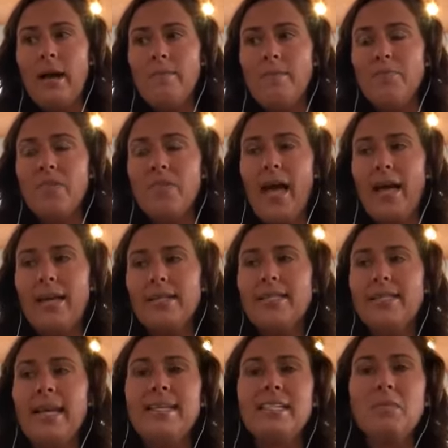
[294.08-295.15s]
that
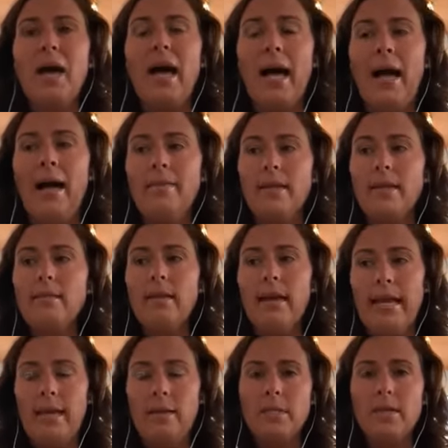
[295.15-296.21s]
stands behind the
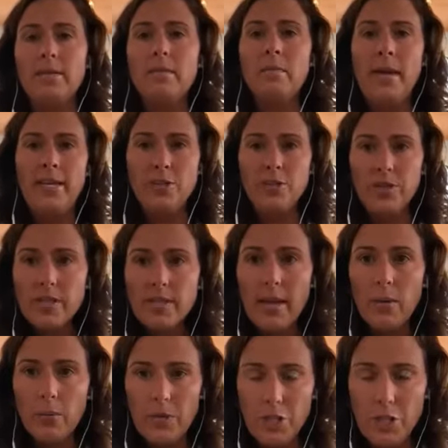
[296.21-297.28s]
claims of the matrix
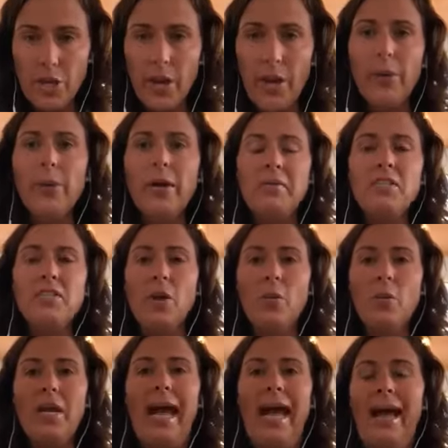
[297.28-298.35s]
that we show. And so
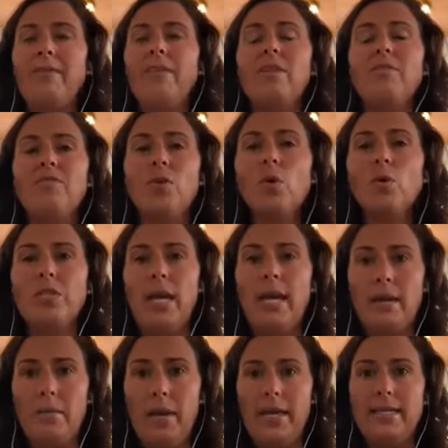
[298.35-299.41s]
we have a full
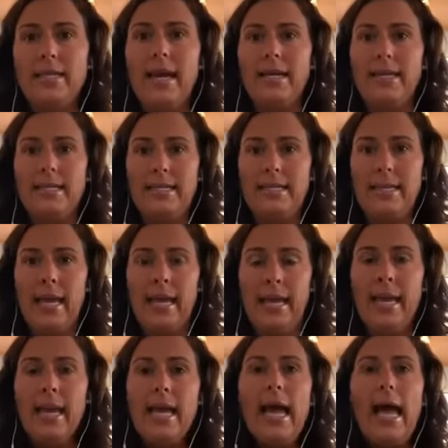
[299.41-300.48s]
database that can say
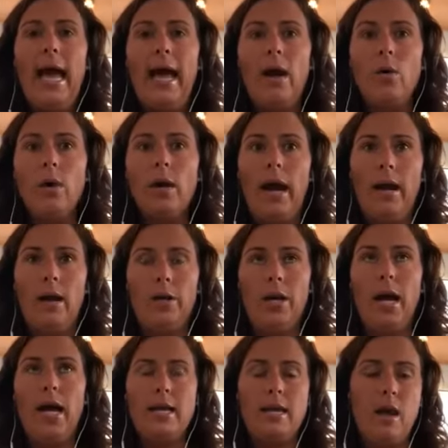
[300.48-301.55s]
how are our
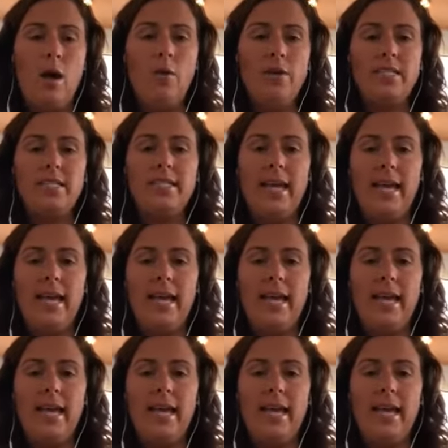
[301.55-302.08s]
cotton on a state